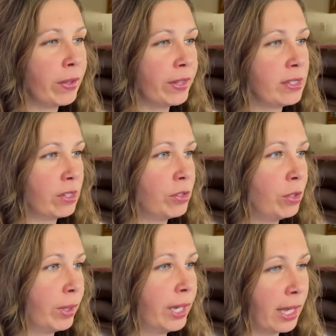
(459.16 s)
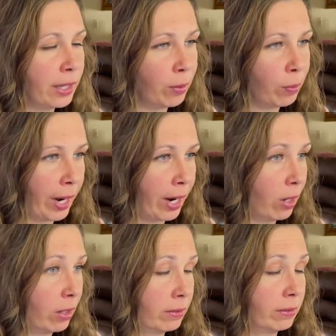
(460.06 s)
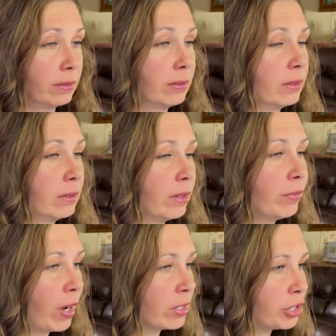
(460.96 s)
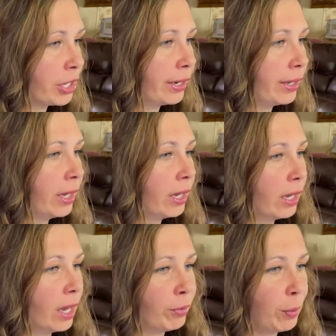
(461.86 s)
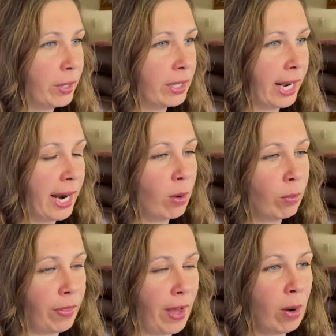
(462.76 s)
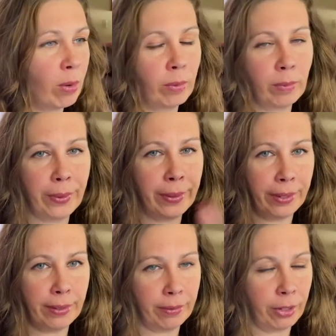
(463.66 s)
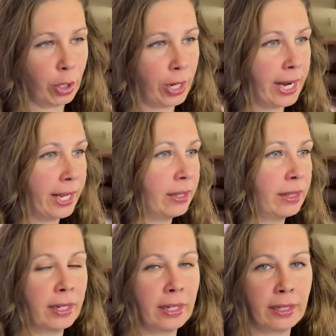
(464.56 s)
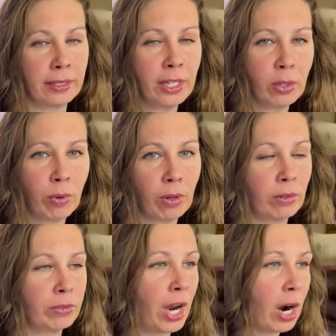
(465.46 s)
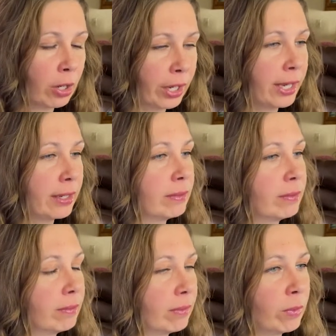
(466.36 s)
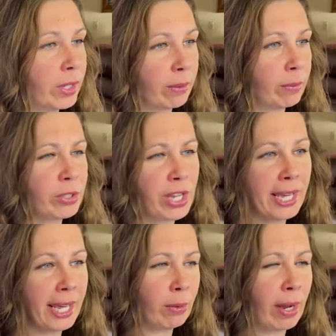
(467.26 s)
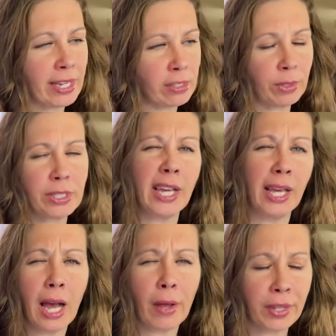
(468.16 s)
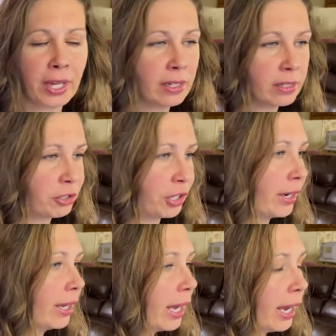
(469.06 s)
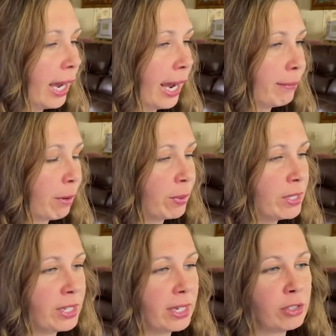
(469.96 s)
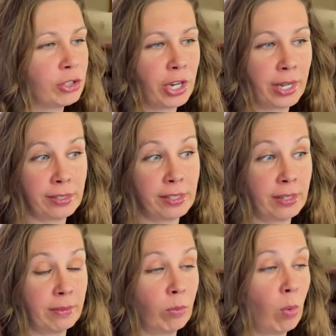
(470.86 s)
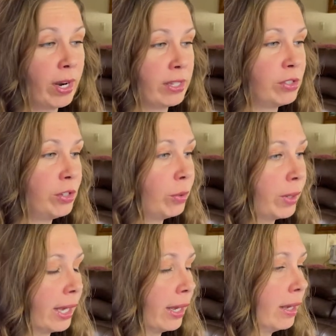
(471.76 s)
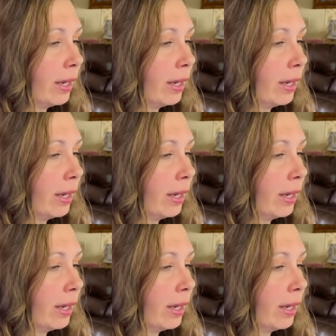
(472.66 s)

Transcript: this is doing in the where function, if we print that out without creating the equal target, we're taking out the condition and we're printing just what it's doing,